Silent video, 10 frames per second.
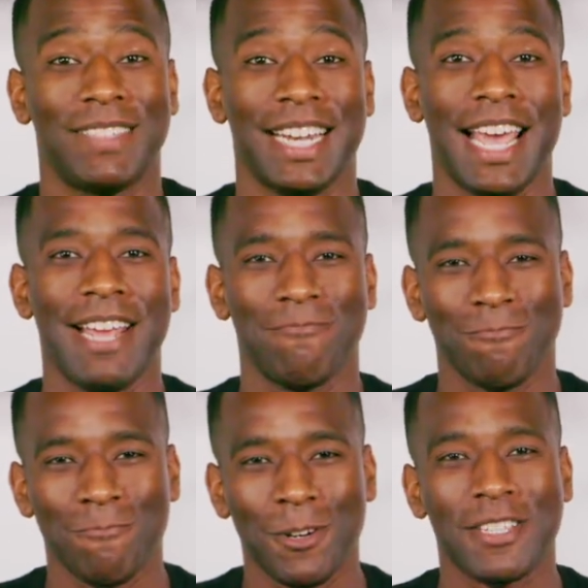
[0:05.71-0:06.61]
Today,
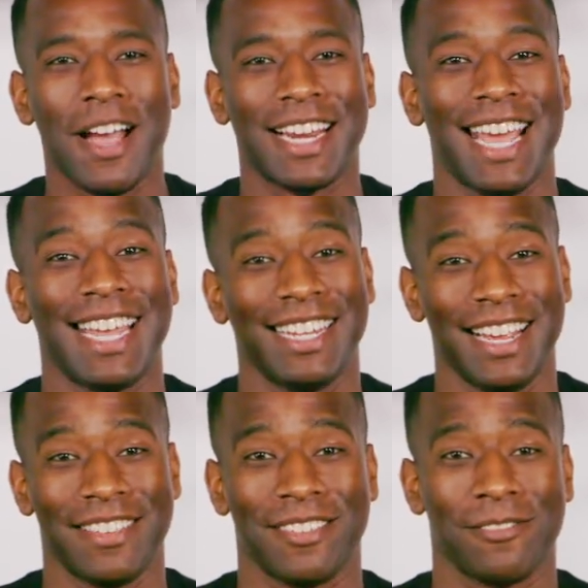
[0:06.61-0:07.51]
we're talking
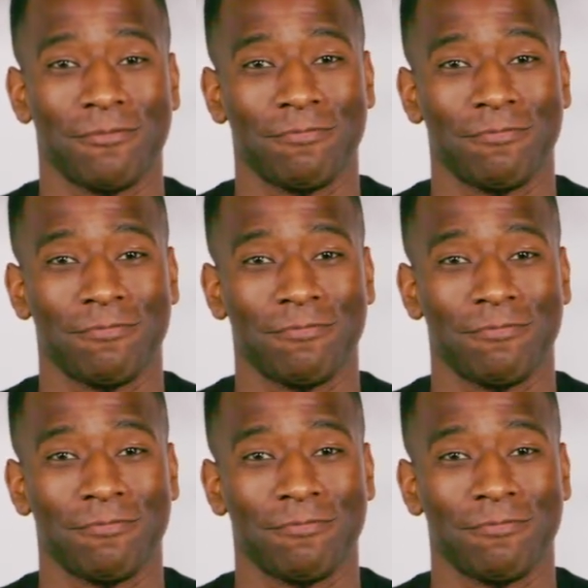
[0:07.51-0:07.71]
headlights.